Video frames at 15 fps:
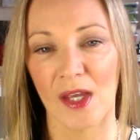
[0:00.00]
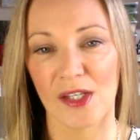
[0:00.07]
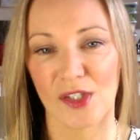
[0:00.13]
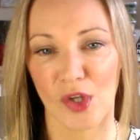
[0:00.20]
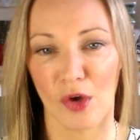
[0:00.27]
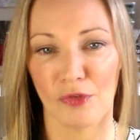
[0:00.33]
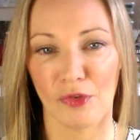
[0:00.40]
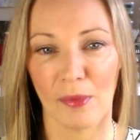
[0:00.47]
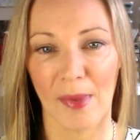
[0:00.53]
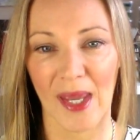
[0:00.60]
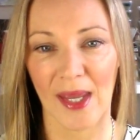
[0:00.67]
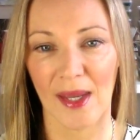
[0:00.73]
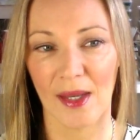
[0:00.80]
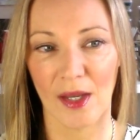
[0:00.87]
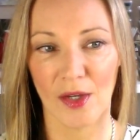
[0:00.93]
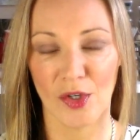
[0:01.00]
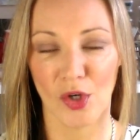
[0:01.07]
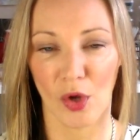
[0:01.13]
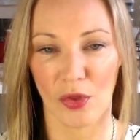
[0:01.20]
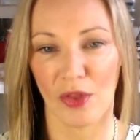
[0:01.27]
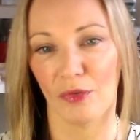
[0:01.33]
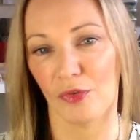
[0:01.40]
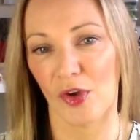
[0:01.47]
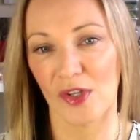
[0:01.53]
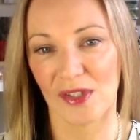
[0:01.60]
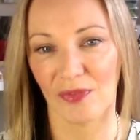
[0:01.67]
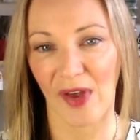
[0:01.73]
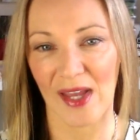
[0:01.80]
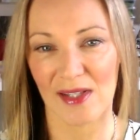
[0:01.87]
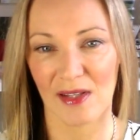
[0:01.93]
So for me, the
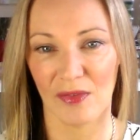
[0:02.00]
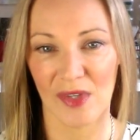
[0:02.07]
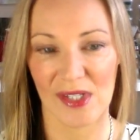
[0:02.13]
first phase of